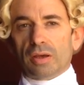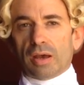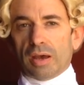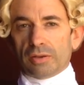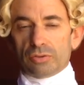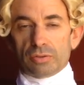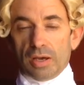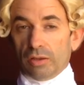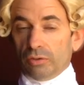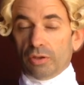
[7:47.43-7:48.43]
I,
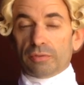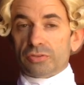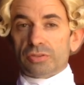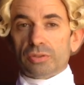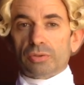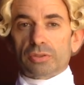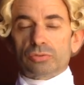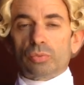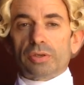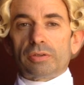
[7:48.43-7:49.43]
I love silk
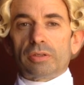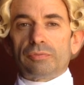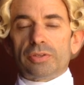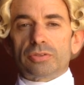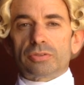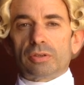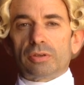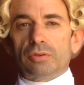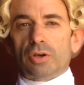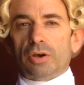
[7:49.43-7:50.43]
as well if it's
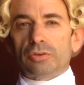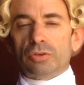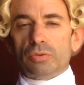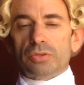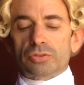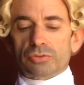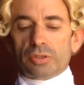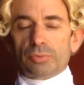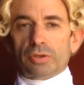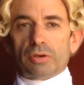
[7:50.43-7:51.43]
uh, not too
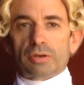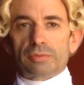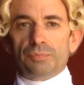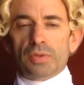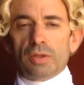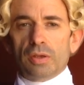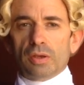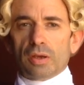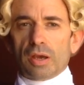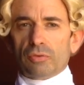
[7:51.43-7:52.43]
extremely hot.
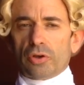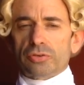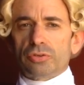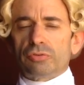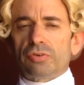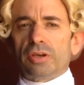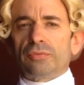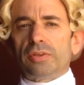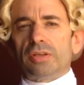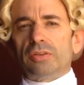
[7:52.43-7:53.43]
I've also
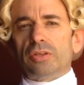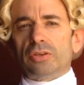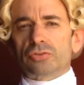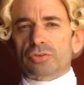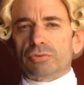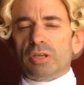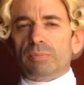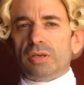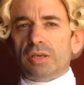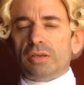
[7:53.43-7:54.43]
found that in the
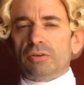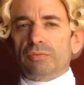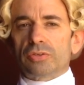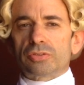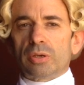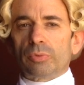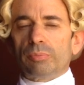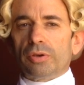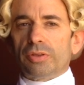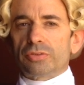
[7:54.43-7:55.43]
extreme heat of the summer
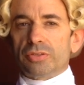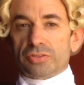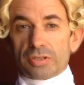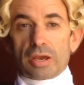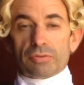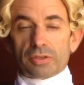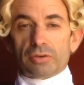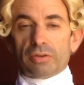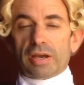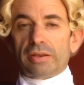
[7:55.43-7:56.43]
months in South
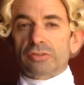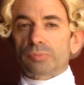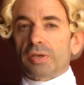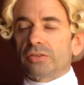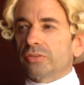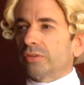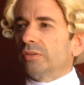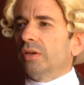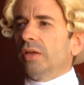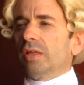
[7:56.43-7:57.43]
Carolina
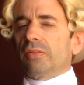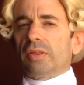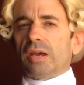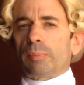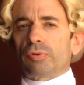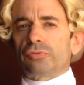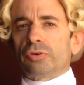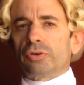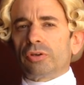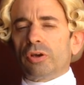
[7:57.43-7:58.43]
especially that I
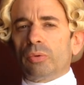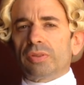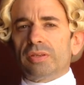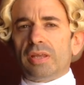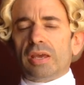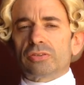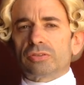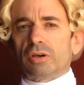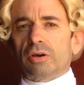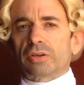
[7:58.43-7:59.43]
prefer to go with a neck
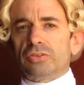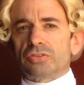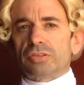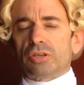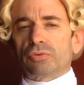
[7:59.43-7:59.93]
stock instead